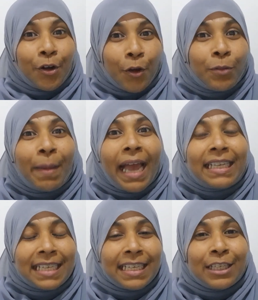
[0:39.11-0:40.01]
growth
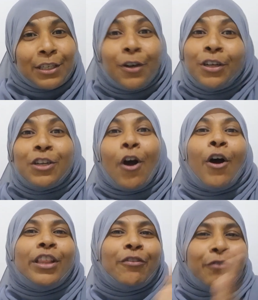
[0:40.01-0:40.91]
mindset is good
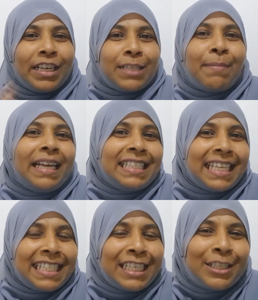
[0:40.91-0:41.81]
or the fixed
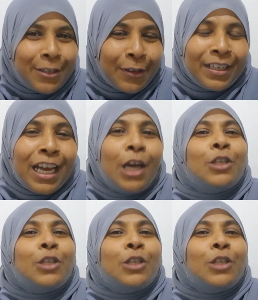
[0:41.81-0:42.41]
mindset is good.